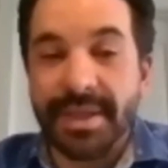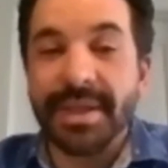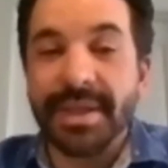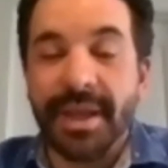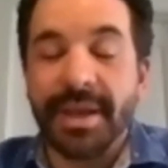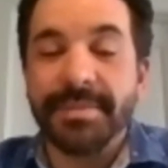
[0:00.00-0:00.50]

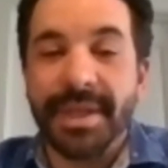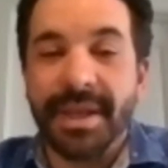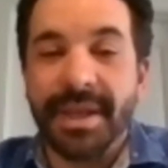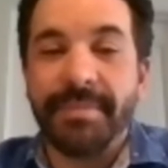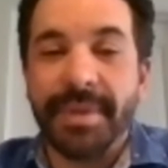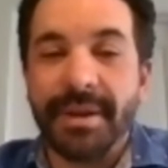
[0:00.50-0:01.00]
an
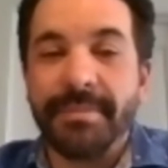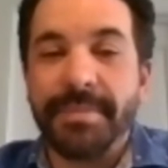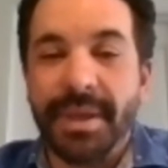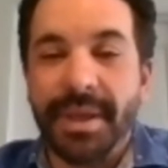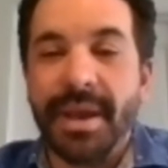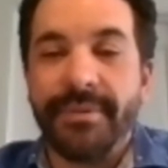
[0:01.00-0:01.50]
EMT. I've been a
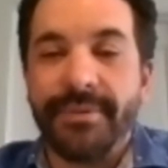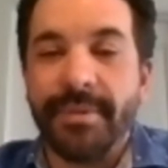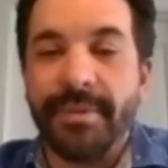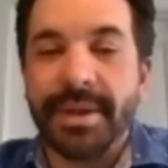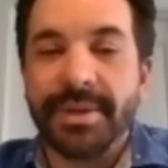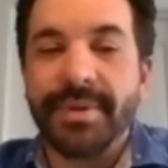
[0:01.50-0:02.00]
PA for
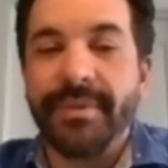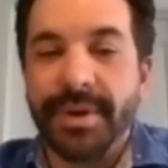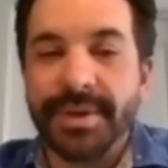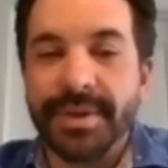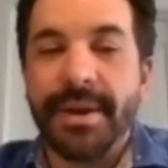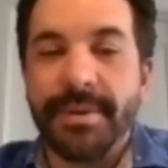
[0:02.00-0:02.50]
about 12 years now.